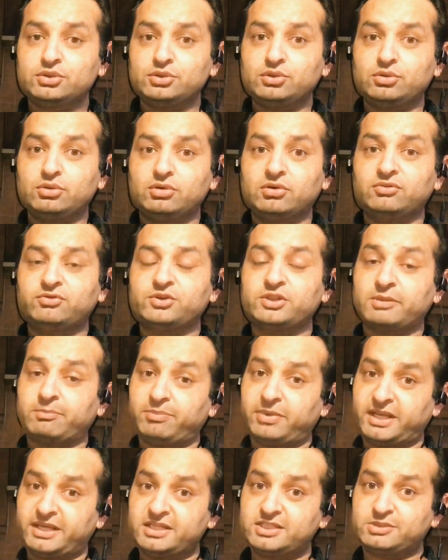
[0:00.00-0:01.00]
to go for the
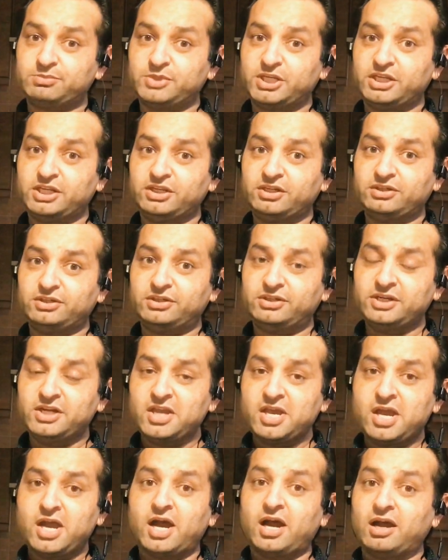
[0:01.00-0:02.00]
placement year.
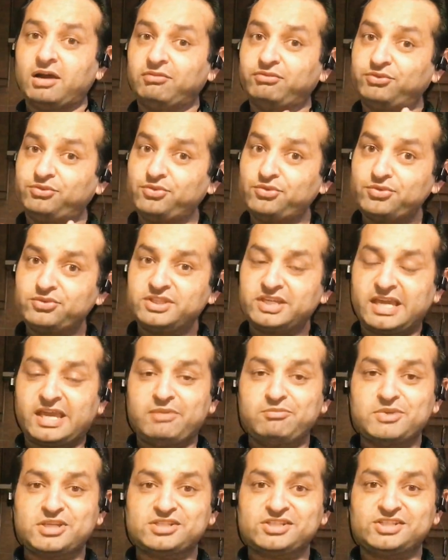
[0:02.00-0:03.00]
For the
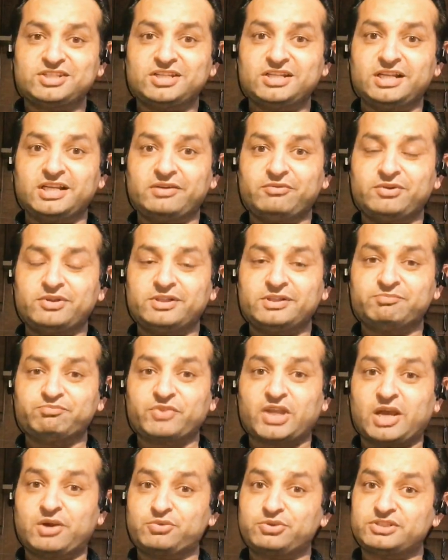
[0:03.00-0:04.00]
MSc level,
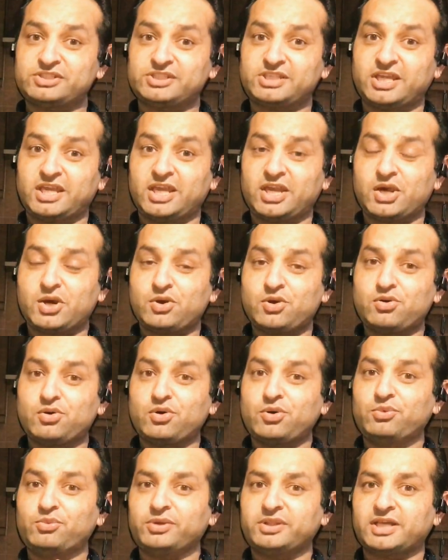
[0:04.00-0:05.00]
I would say
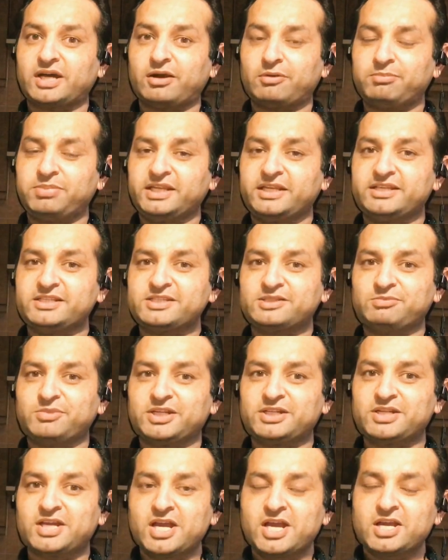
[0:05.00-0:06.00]
go without
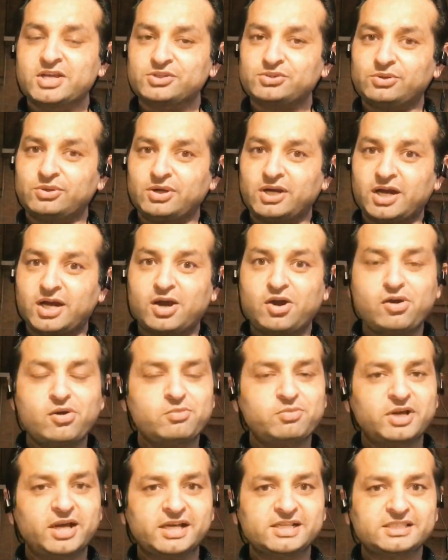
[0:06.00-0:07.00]
placement. So I
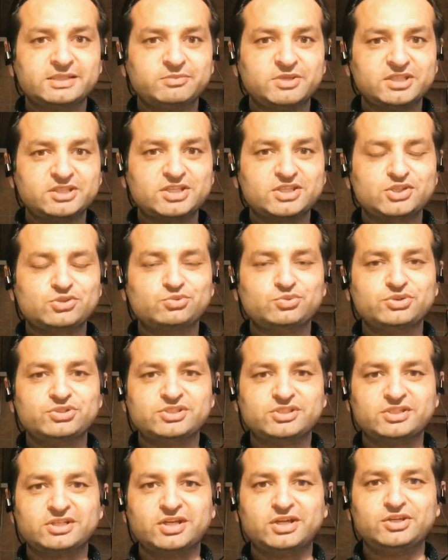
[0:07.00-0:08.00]
hope guys, this
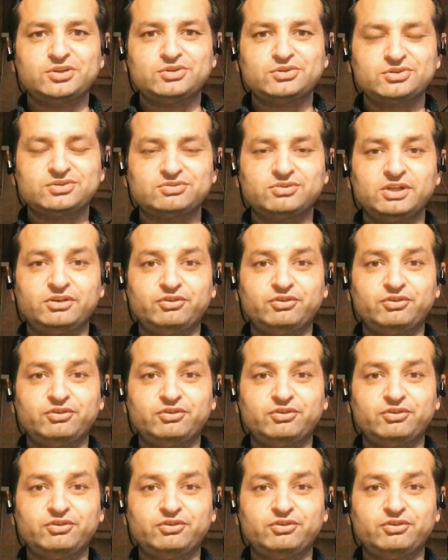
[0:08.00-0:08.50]
was useful